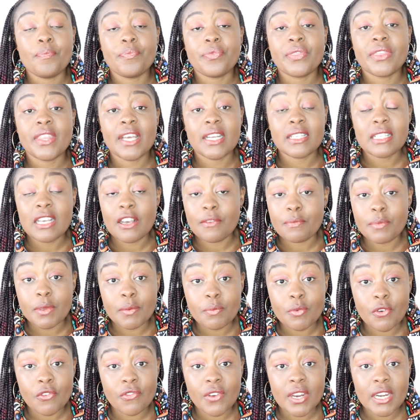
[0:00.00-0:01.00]
that have been
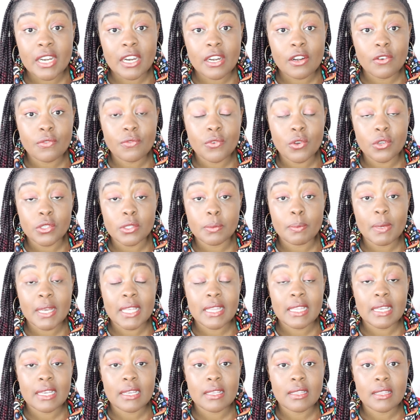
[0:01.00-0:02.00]
provided, of course, by
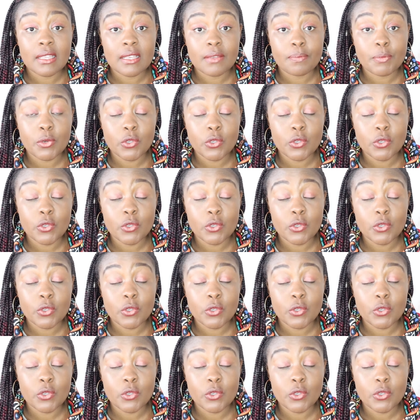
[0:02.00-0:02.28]
the